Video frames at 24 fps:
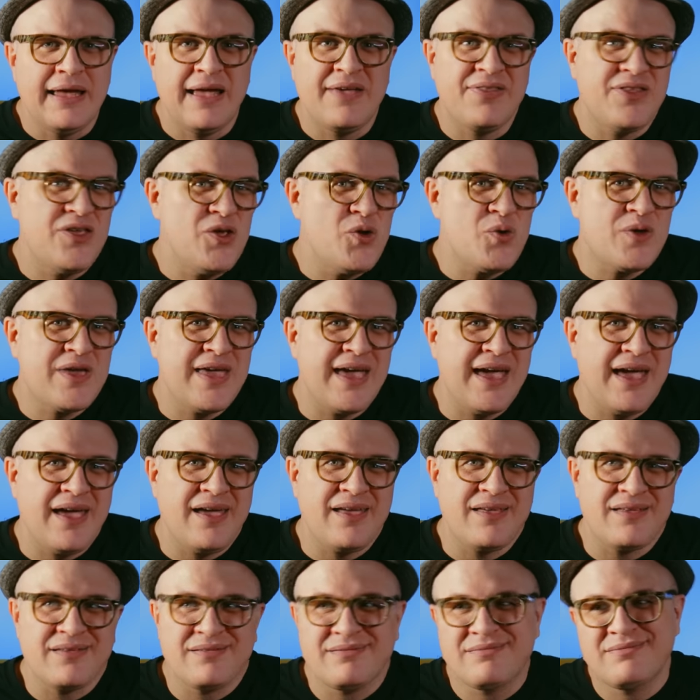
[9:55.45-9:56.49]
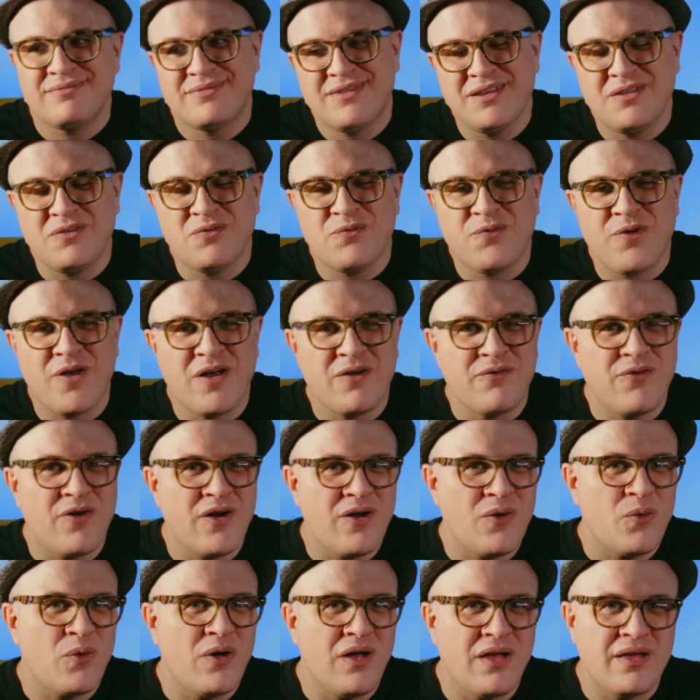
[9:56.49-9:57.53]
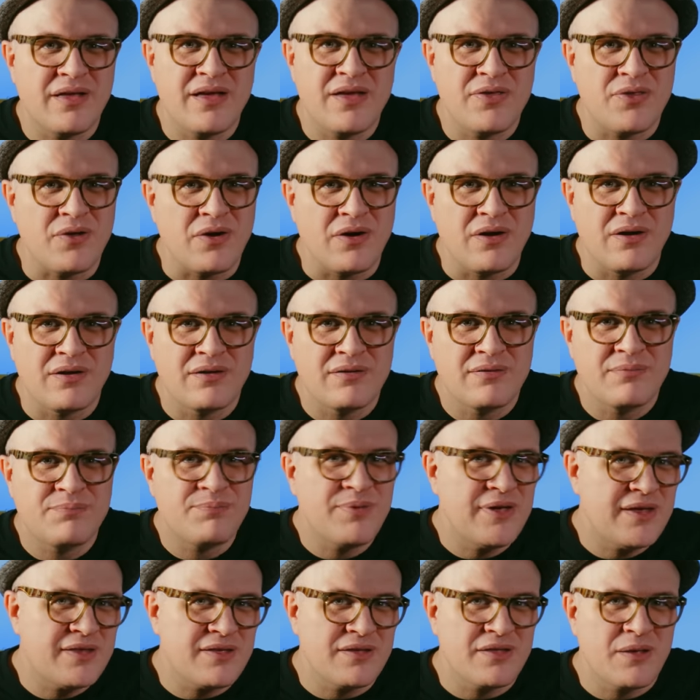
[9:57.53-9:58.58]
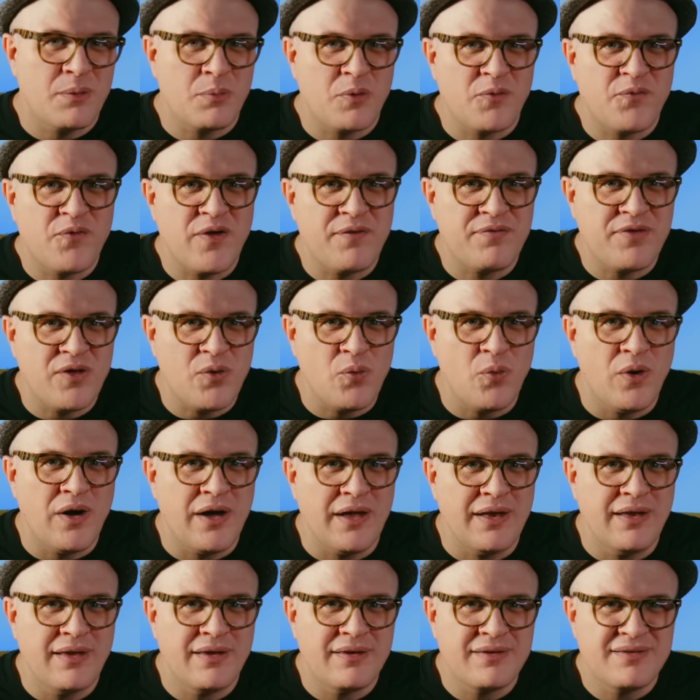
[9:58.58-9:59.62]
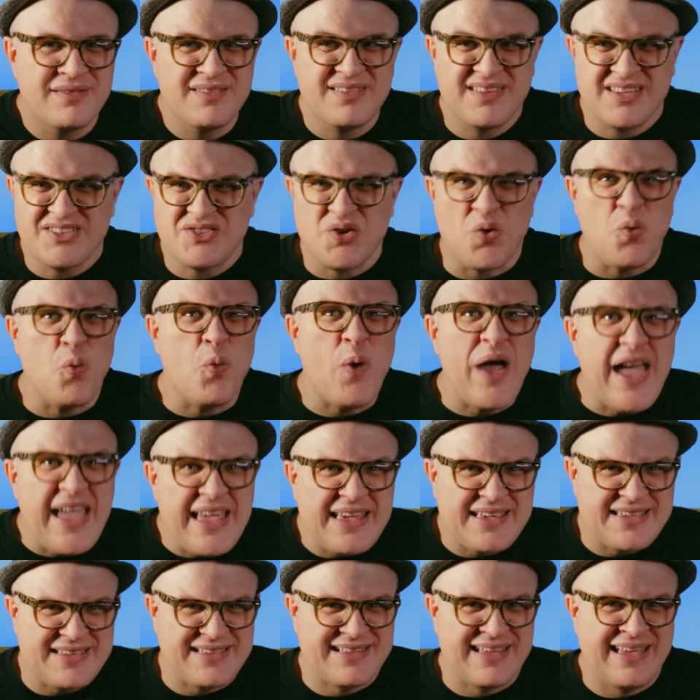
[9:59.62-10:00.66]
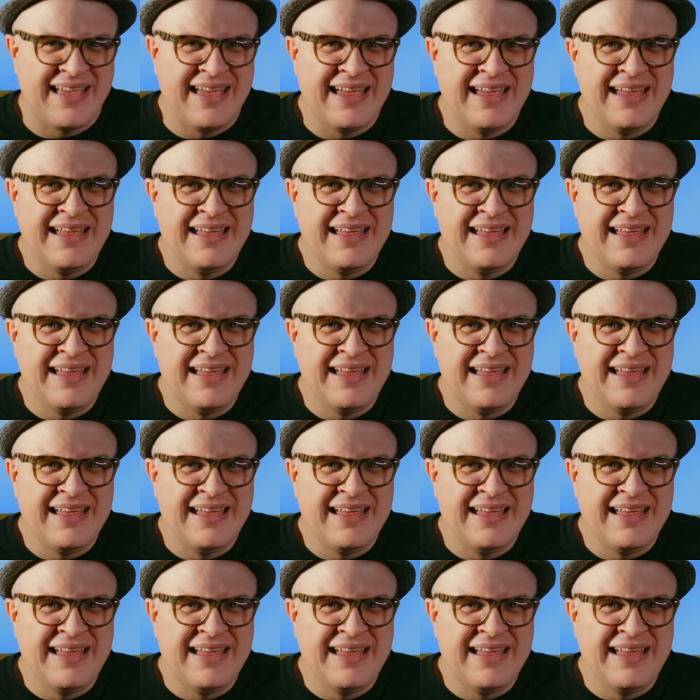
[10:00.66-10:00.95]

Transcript: In the UK, didn't fare very well either, peaked at number 51. Such a waste.